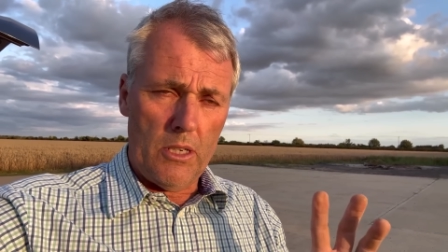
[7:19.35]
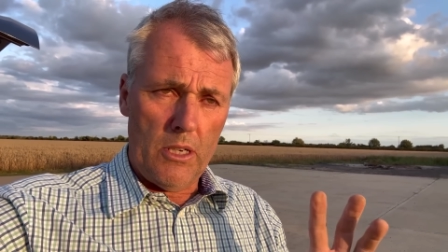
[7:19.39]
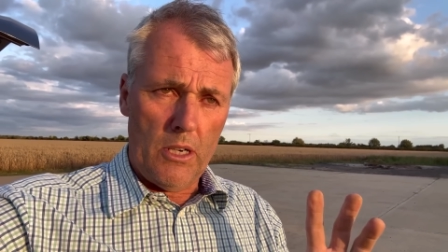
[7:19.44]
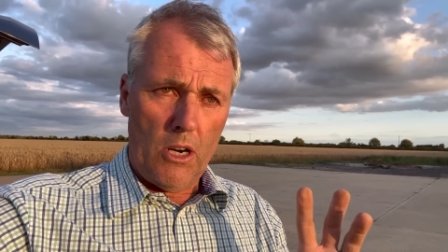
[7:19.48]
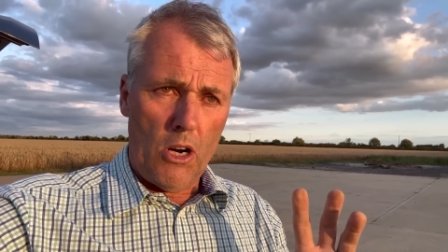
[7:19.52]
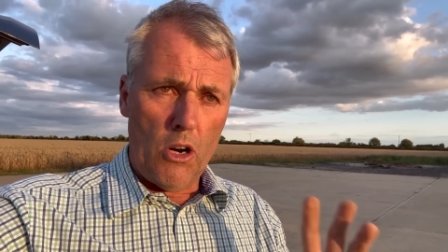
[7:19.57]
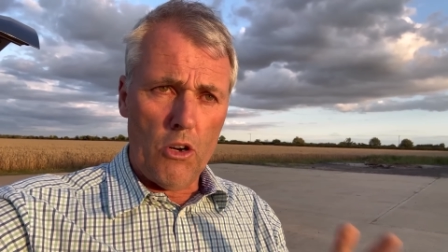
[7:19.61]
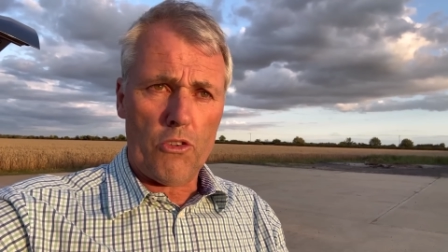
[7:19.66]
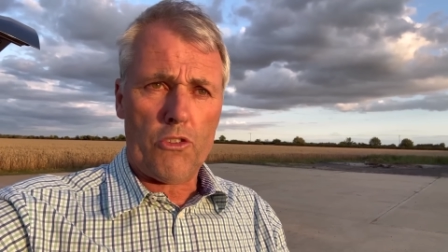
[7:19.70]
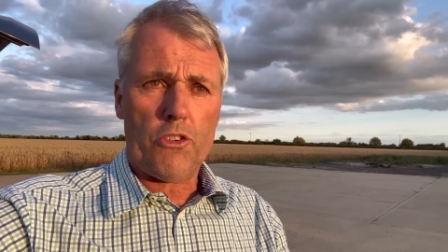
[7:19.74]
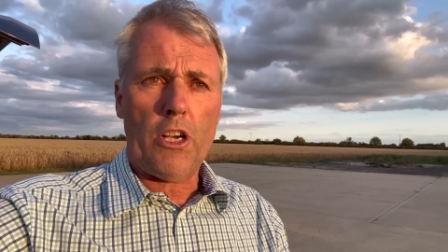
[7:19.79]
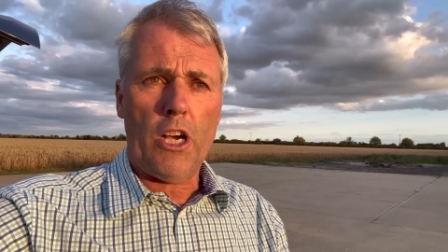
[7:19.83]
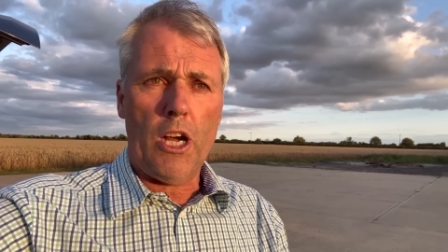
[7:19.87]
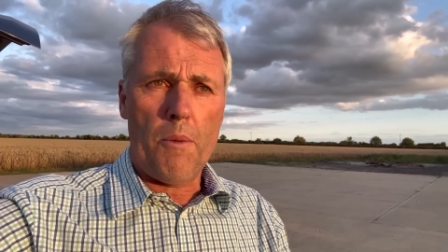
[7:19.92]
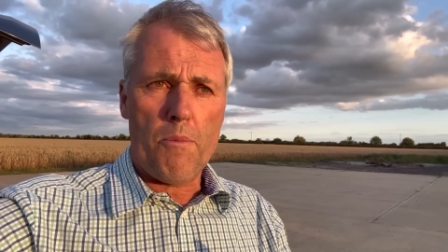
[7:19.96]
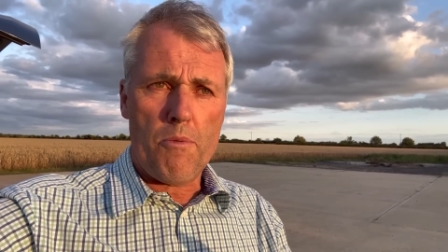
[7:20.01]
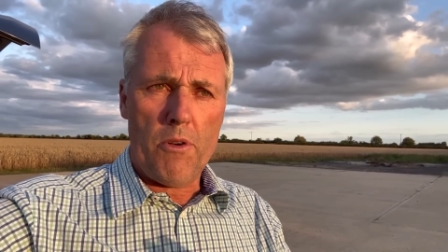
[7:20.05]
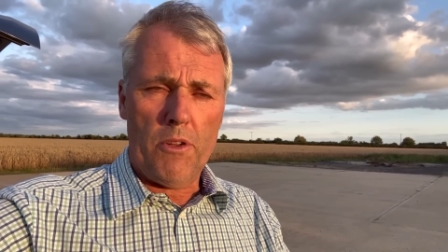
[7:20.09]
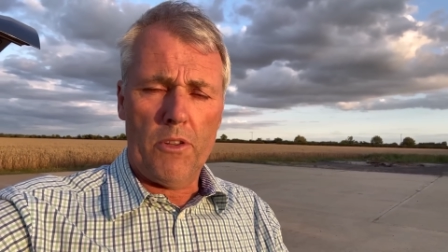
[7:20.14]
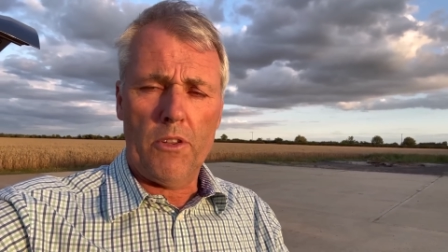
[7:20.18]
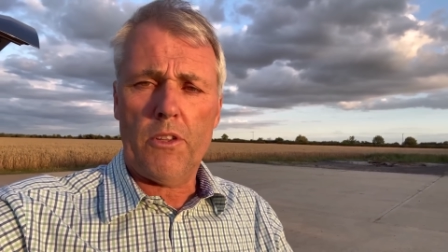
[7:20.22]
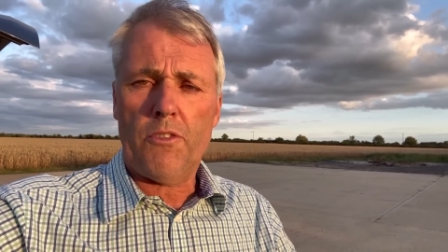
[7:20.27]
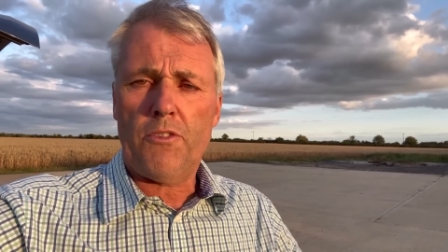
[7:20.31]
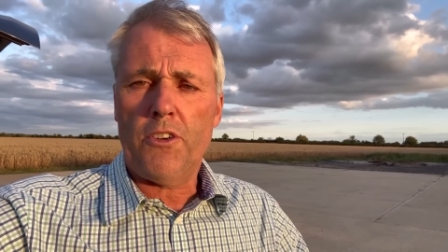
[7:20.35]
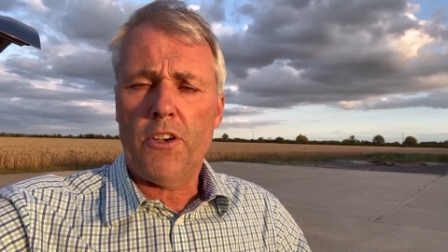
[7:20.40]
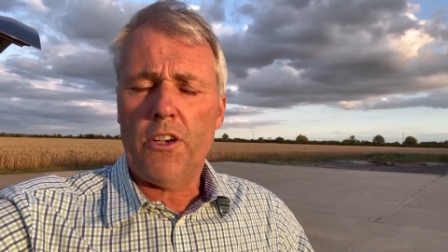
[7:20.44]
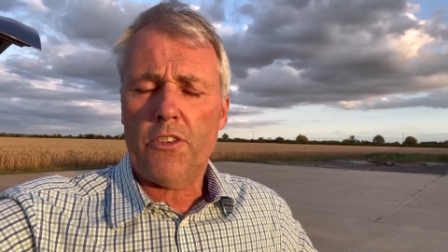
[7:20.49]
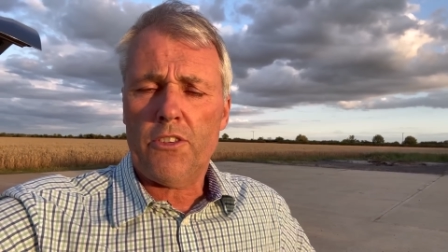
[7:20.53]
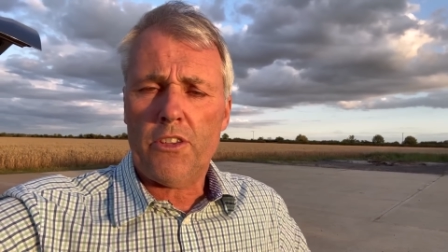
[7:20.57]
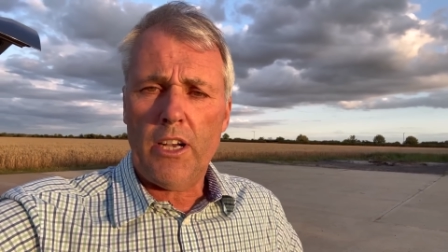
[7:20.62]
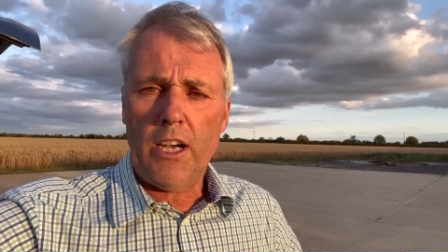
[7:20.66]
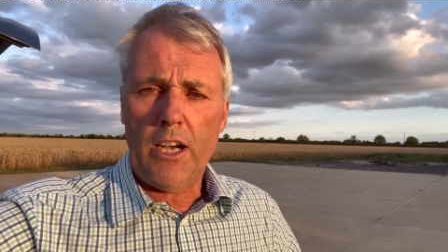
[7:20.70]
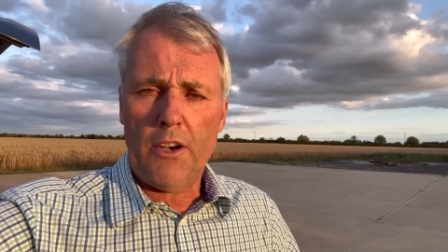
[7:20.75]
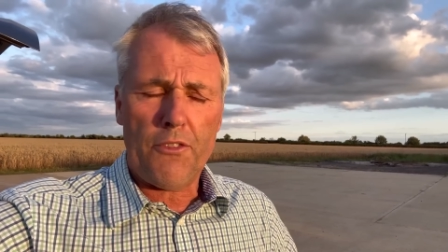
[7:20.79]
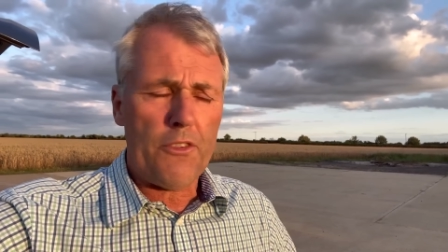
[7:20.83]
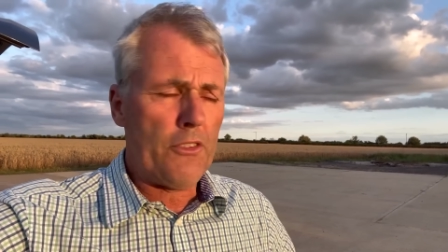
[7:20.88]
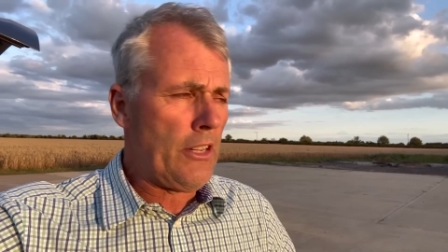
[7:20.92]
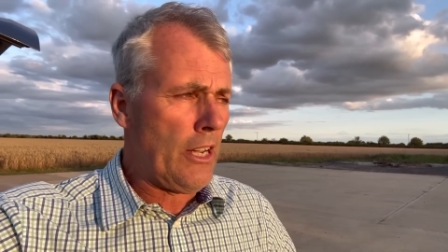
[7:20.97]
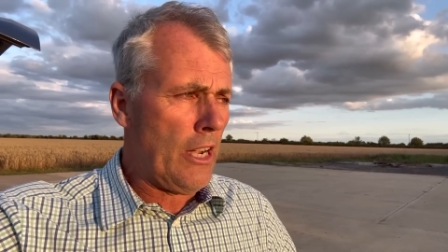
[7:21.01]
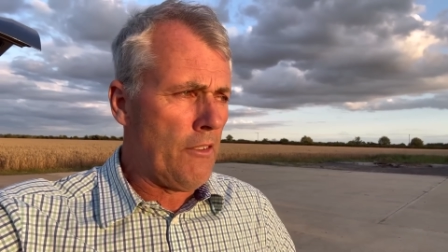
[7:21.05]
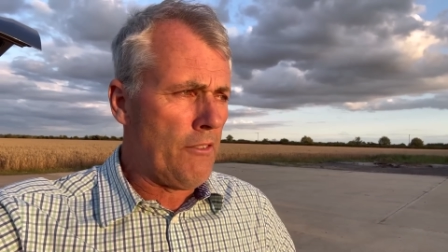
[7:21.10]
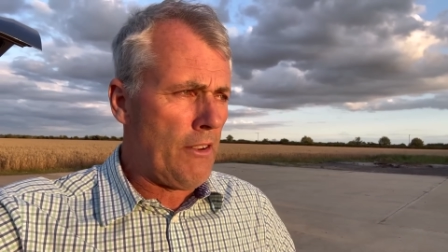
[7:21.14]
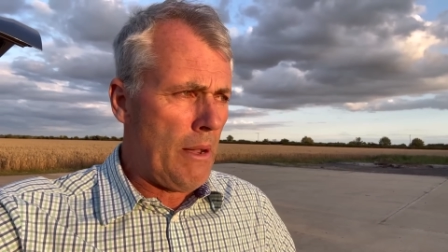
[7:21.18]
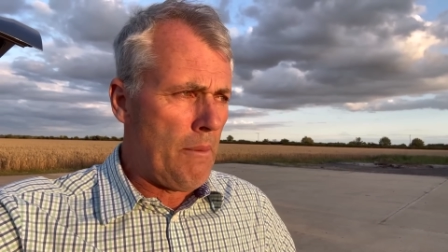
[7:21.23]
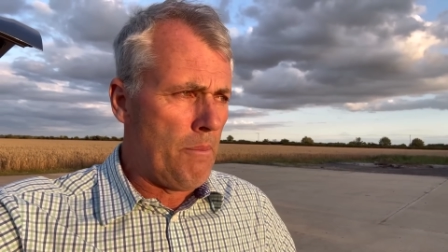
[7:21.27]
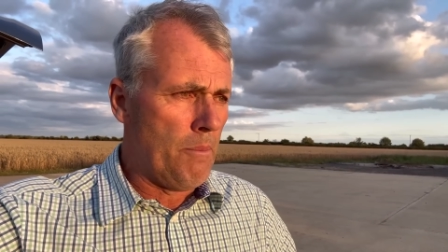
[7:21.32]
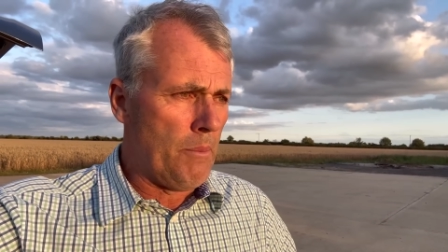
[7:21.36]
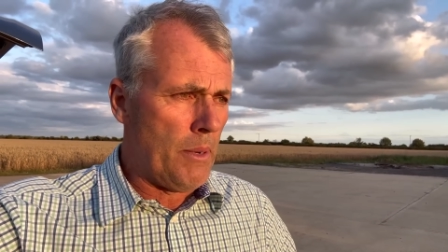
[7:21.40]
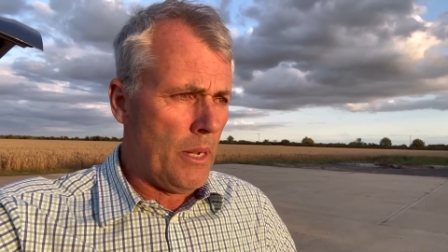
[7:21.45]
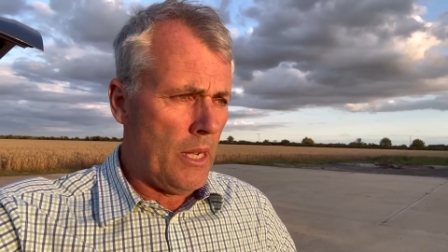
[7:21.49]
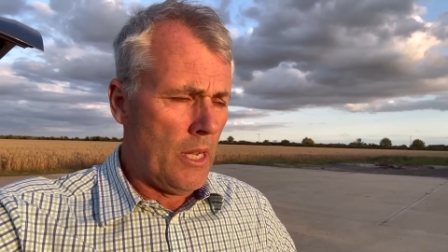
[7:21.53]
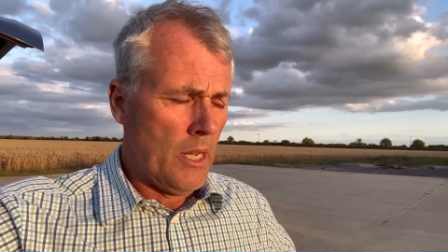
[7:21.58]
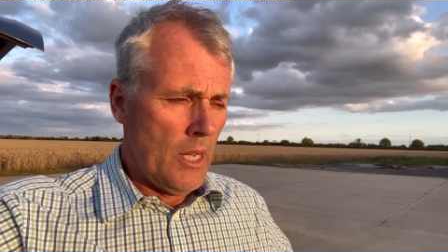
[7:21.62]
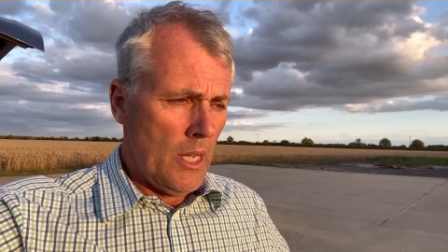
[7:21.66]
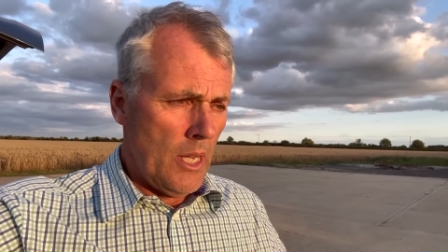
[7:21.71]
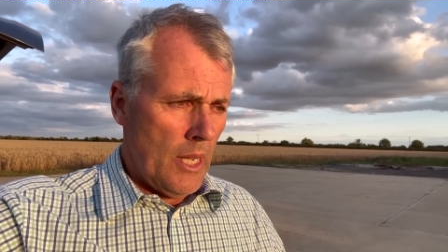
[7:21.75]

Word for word: October and the first half of November.